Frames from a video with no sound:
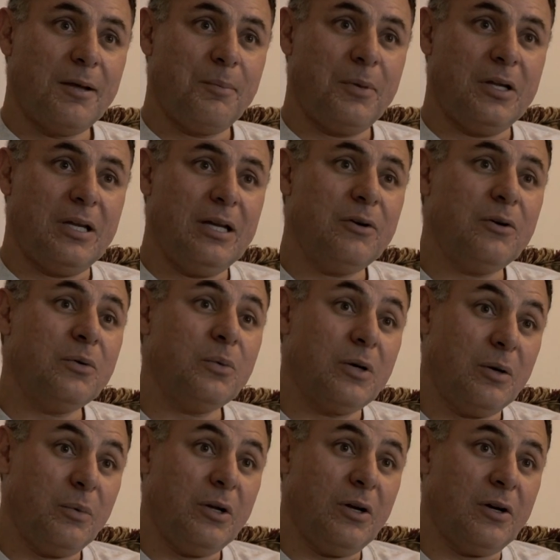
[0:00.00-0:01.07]
but here
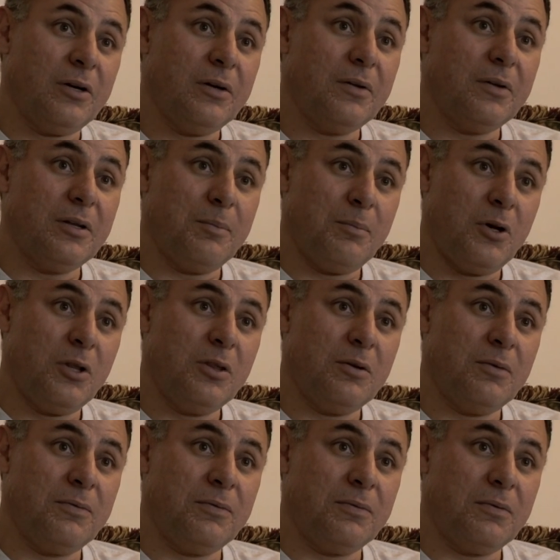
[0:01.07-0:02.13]
we are, the month
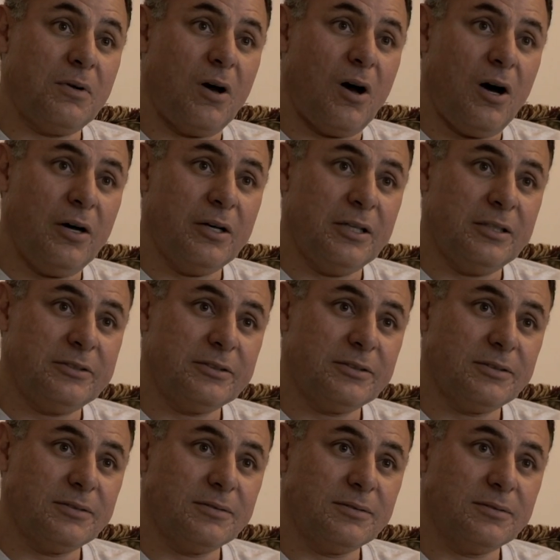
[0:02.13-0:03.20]
of
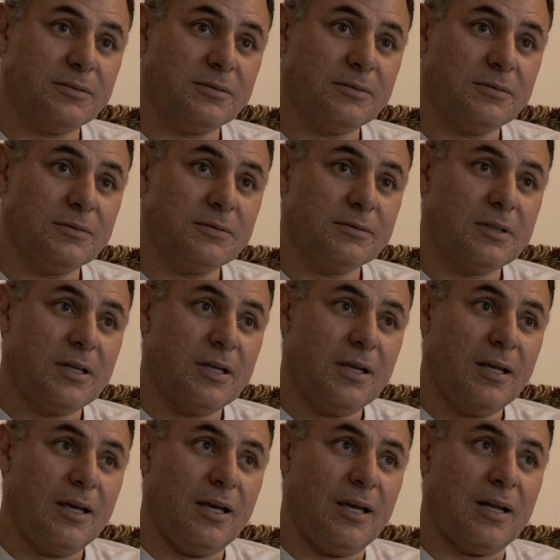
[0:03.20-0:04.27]
August,
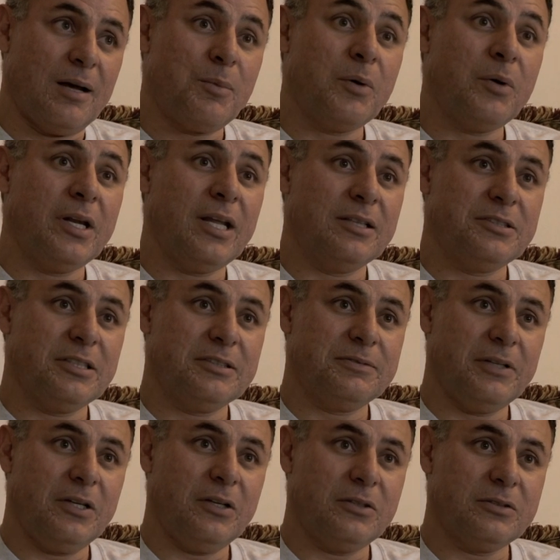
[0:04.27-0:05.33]
and I'm already at 6
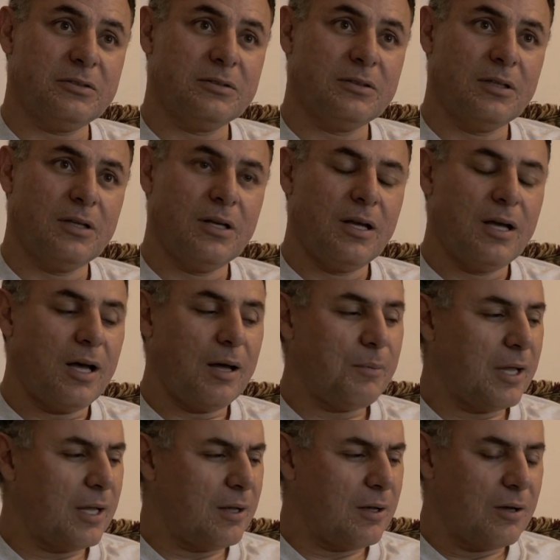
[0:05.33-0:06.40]
figures. I'm
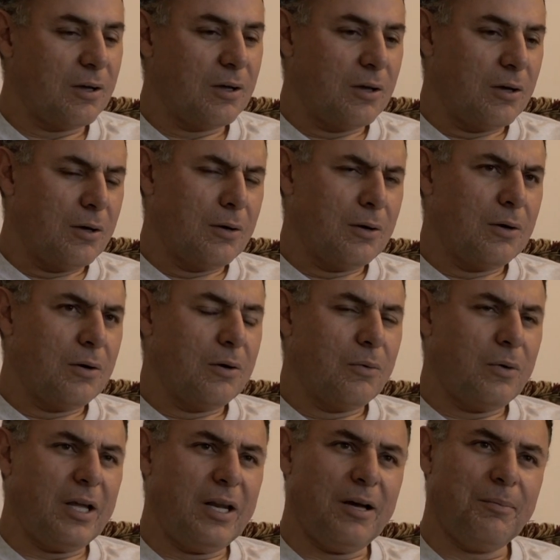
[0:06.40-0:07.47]
like,
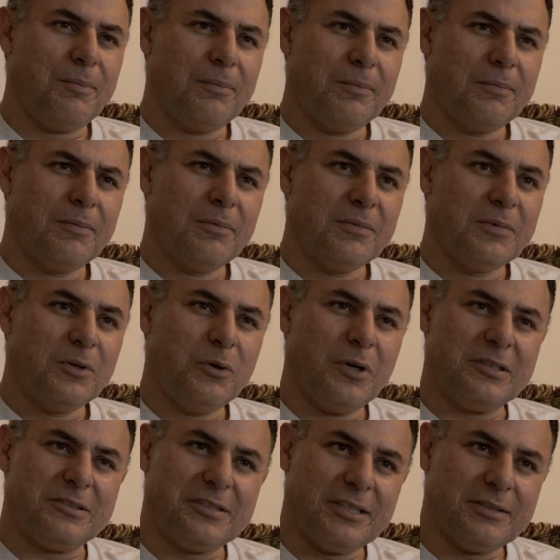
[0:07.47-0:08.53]
wait up, you're
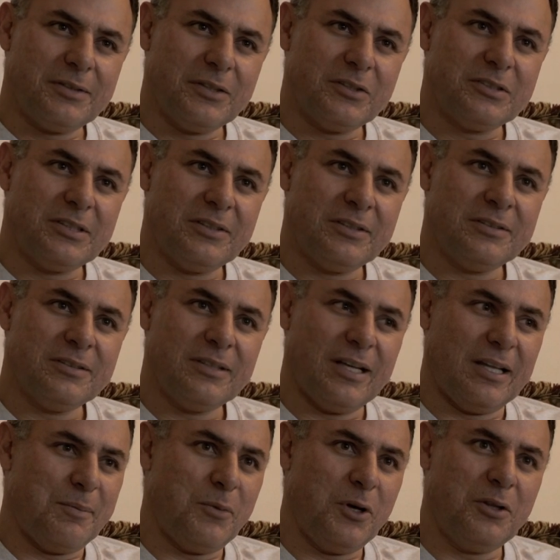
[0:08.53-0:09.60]
at 6 years here
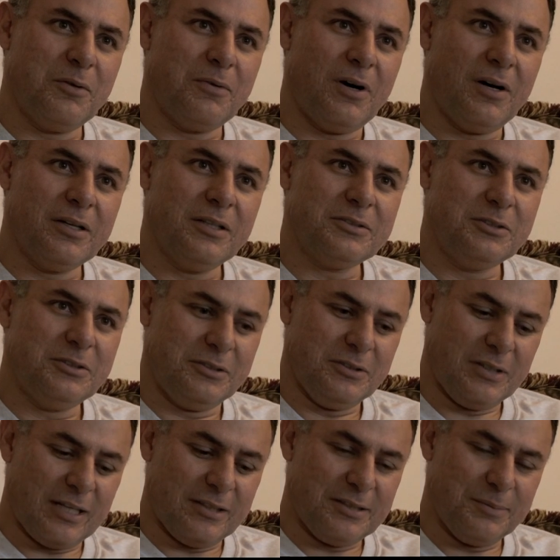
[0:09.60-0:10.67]
in the month of August? You still
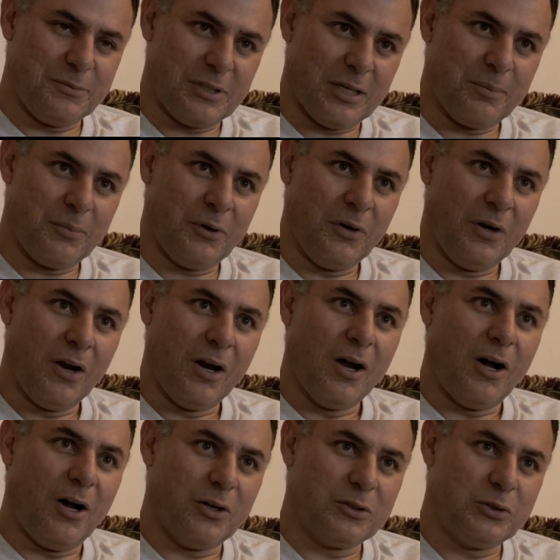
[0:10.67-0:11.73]
got September,
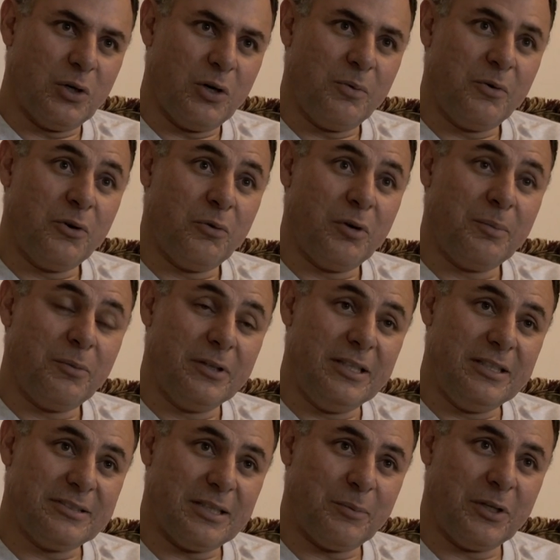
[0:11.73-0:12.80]
October, November,
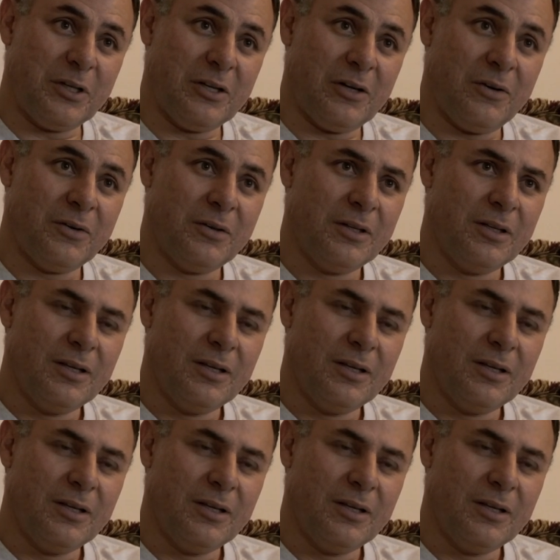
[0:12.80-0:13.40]
December to go?